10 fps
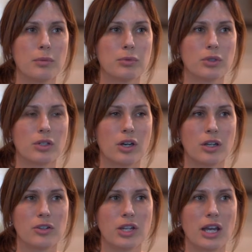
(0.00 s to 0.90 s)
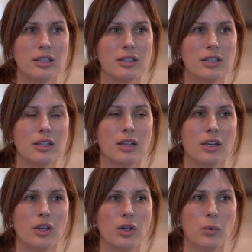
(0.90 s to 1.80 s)
to a hard reality
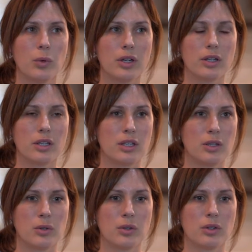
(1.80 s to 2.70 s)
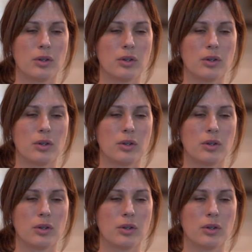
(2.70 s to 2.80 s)
where he